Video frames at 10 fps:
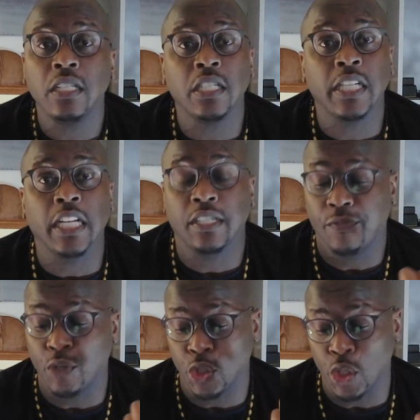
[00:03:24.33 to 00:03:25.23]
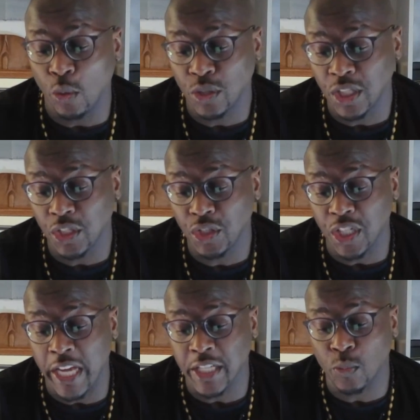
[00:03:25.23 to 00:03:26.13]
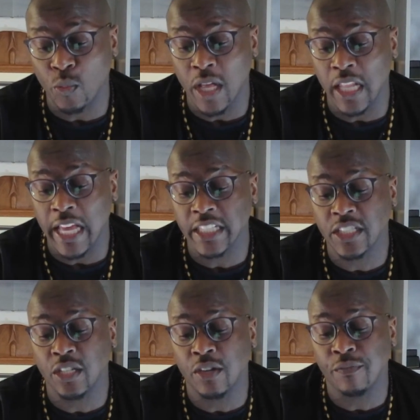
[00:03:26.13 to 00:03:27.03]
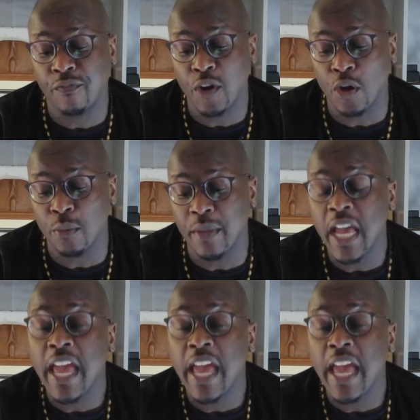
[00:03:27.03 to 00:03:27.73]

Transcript: to test for dosage, as well as to confirm